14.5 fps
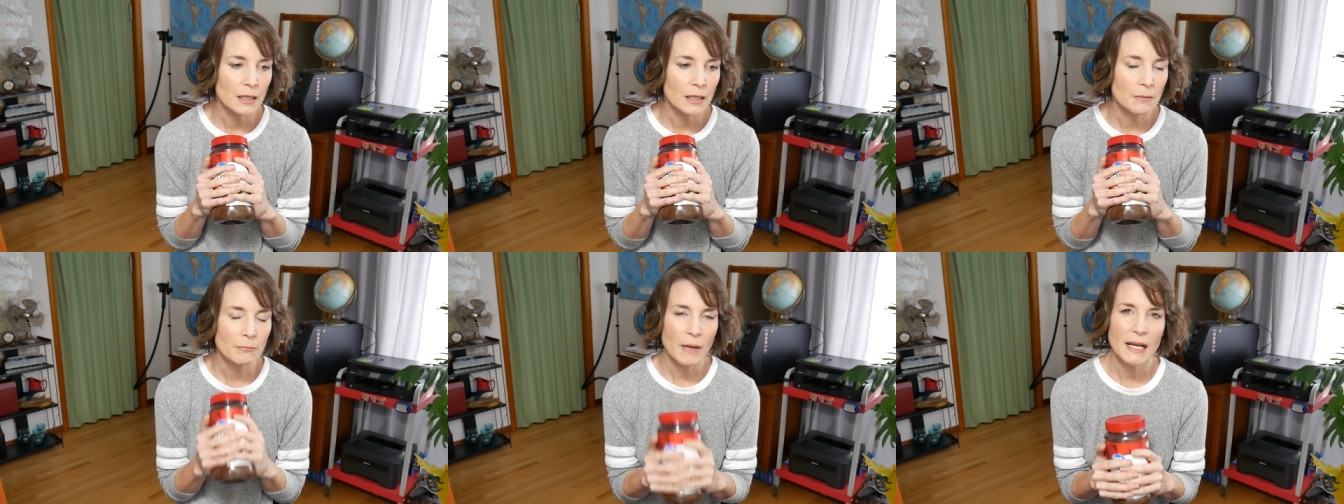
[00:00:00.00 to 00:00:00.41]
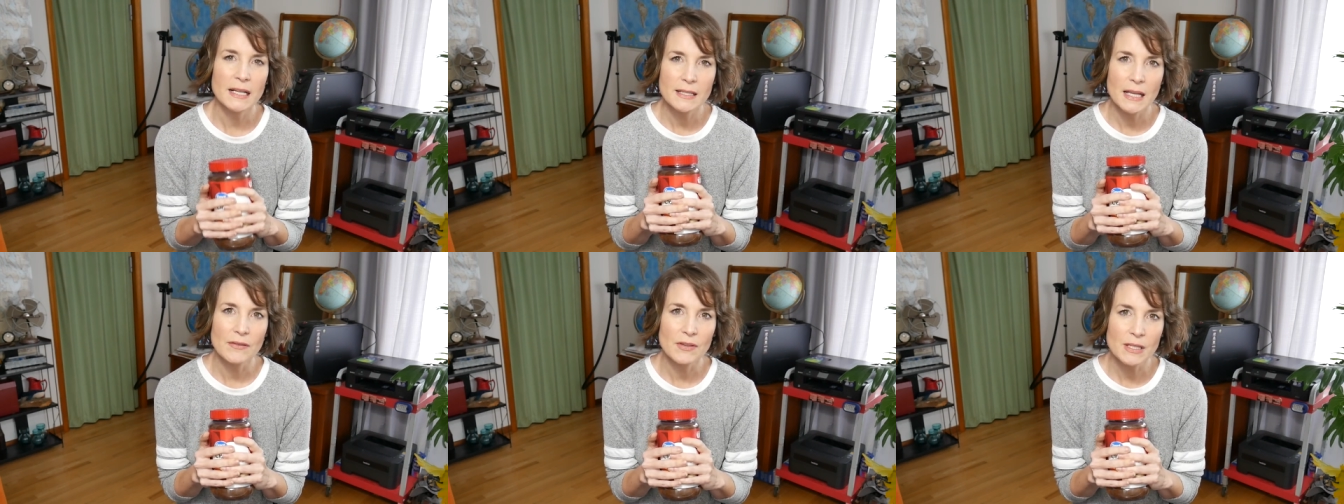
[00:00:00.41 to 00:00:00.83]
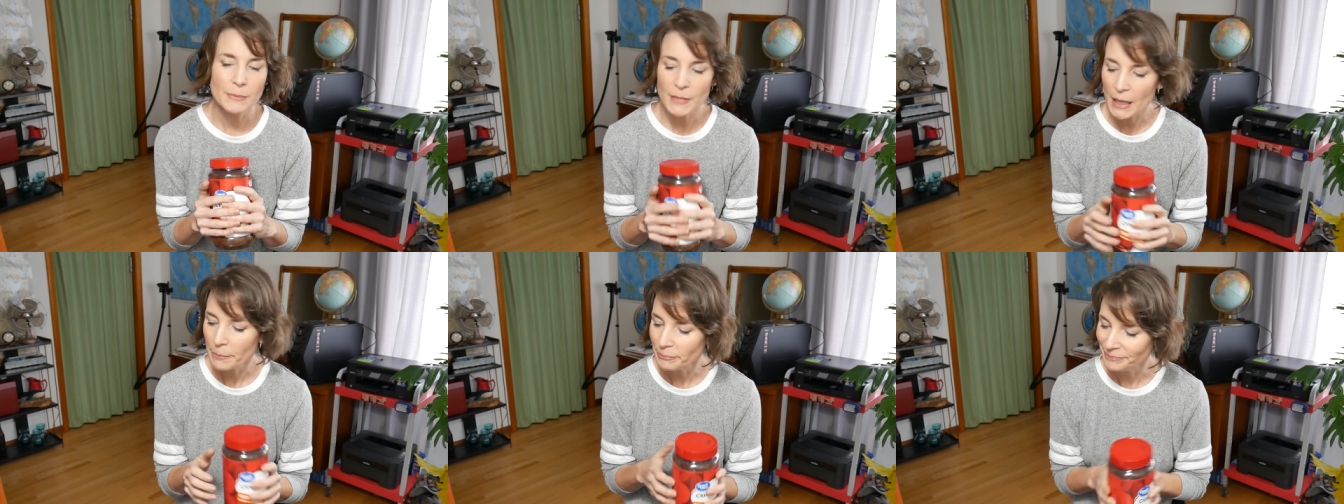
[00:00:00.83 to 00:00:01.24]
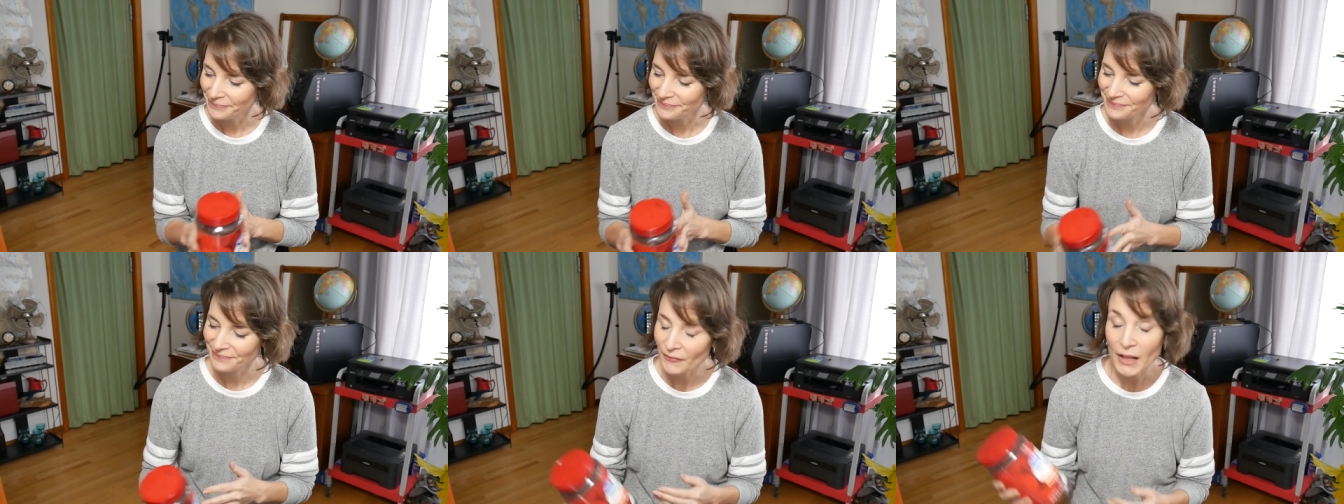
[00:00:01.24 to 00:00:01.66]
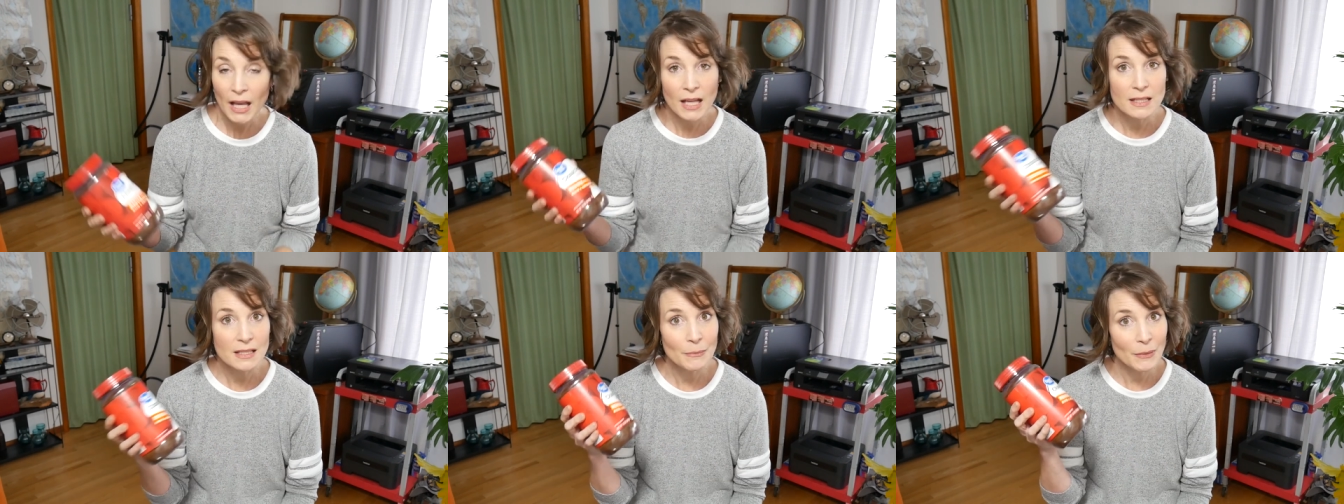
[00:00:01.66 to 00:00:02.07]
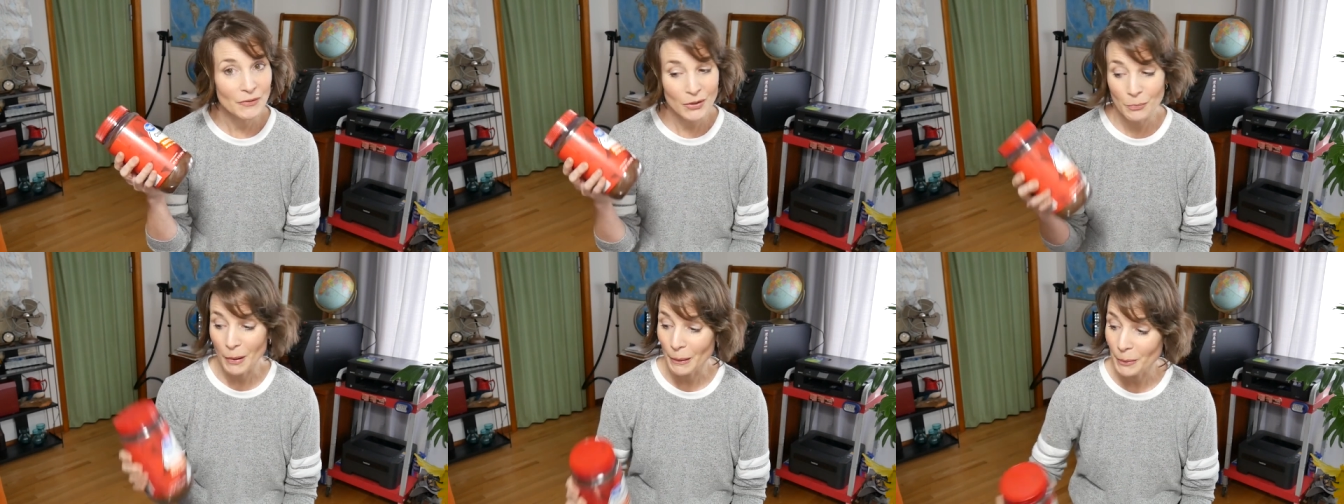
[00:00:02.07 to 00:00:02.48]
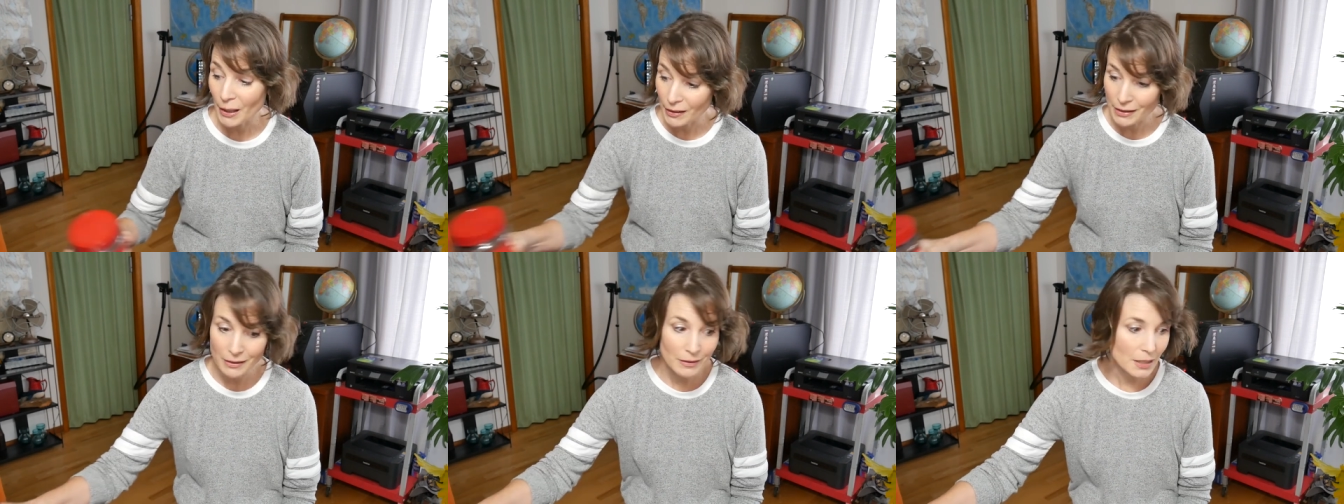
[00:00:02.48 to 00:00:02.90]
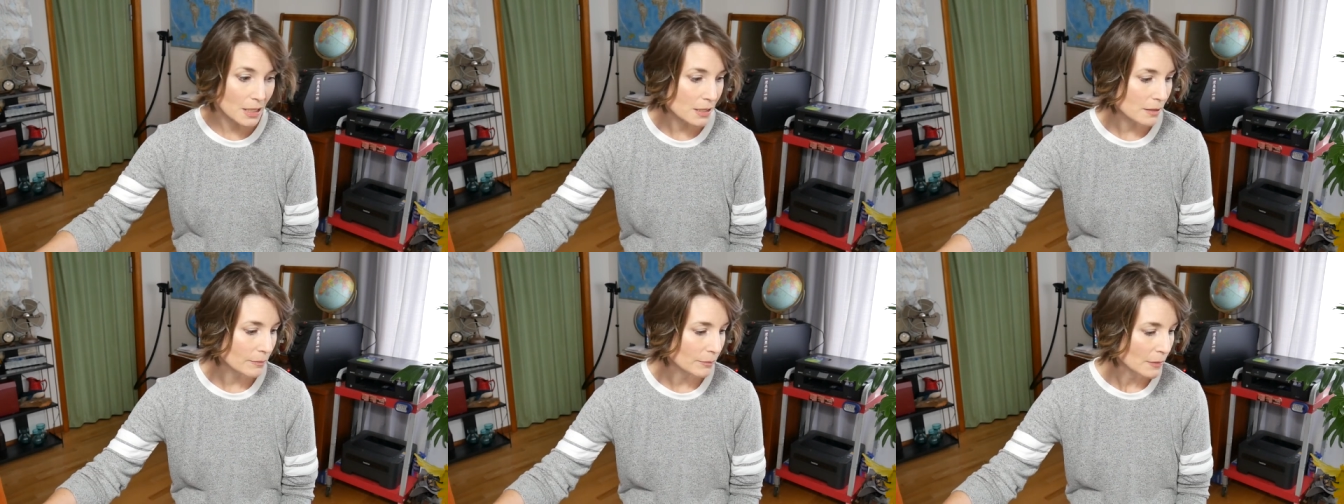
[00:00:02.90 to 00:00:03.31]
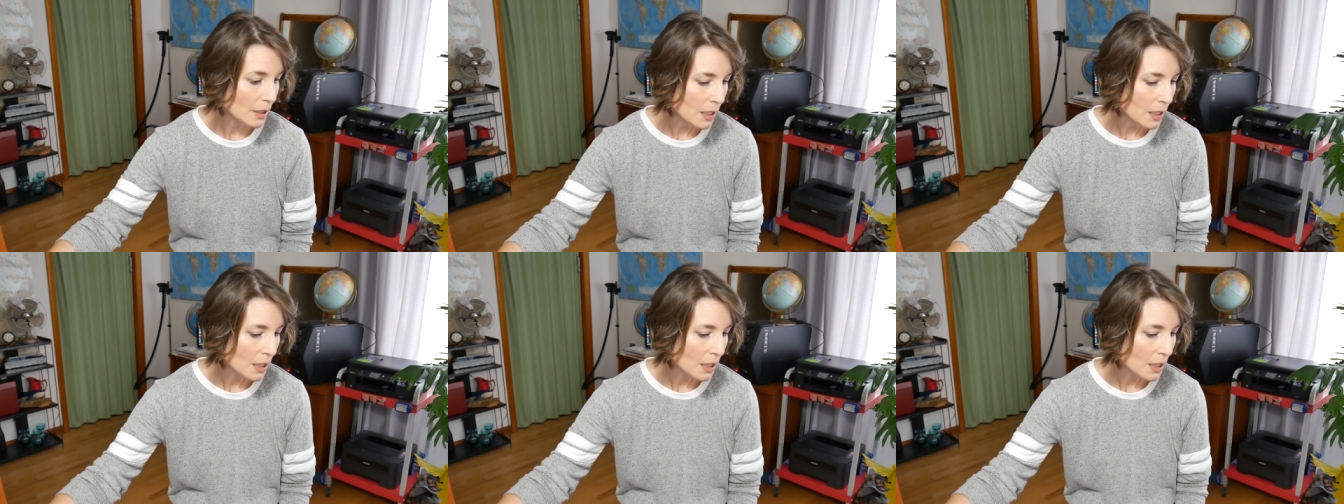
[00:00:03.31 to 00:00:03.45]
it might save you some time. Some of you probably already do this.